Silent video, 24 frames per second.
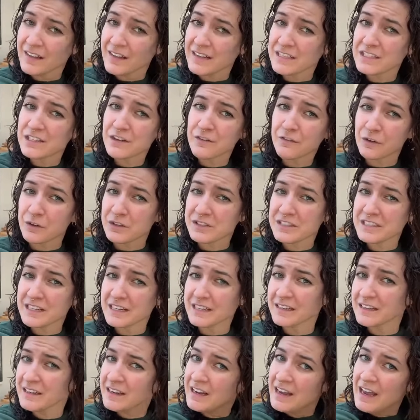That's the first
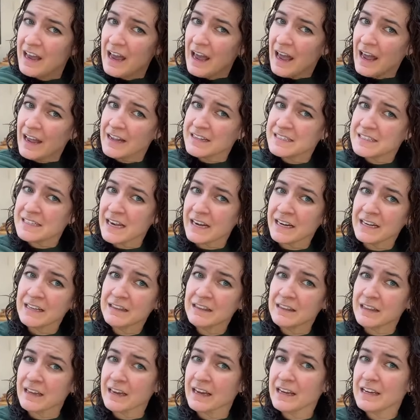thing. And
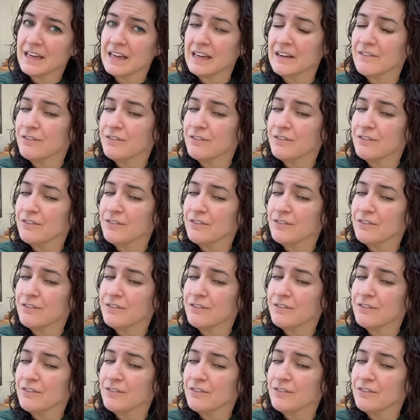second thing,